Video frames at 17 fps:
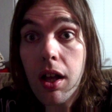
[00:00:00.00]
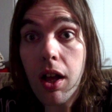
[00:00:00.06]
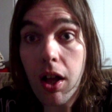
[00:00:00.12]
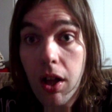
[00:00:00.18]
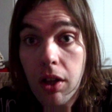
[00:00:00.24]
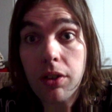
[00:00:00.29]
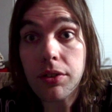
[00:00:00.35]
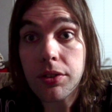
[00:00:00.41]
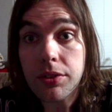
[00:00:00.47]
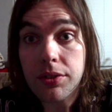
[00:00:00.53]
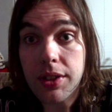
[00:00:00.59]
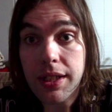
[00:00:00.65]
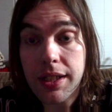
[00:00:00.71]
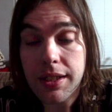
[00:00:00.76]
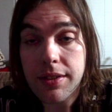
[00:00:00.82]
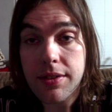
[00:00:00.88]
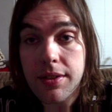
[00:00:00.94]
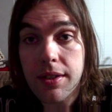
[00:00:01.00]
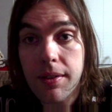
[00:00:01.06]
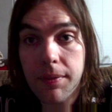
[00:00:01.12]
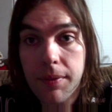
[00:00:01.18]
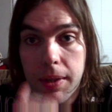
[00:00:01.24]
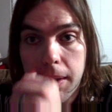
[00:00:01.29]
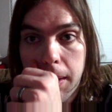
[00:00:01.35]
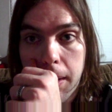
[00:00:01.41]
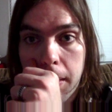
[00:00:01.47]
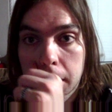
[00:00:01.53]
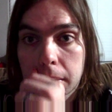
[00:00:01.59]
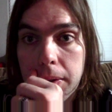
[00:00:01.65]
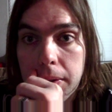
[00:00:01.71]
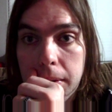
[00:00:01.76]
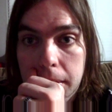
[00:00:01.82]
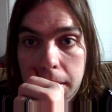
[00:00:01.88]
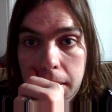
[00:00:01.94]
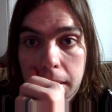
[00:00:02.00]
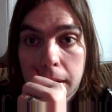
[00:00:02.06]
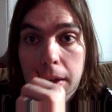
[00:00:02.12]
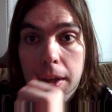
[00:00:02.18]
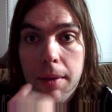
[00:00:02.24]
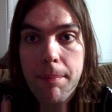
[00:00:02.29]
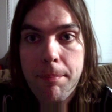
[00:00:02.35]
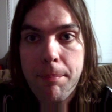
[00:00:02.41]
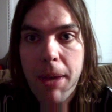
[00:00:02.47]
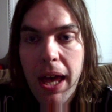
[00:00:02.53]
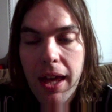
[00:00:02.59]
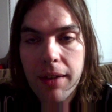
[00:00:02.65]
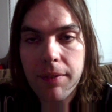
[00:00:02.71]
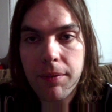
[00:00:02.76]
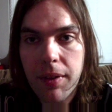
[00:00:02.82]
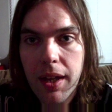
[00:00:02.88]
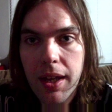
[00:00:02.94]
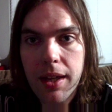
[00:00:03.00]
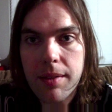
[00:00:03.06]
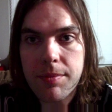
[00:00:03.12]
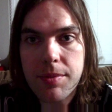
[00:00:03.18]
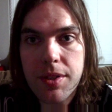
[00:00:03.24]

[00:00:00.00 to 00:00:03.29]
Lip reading: all her negativity, all the bad vibes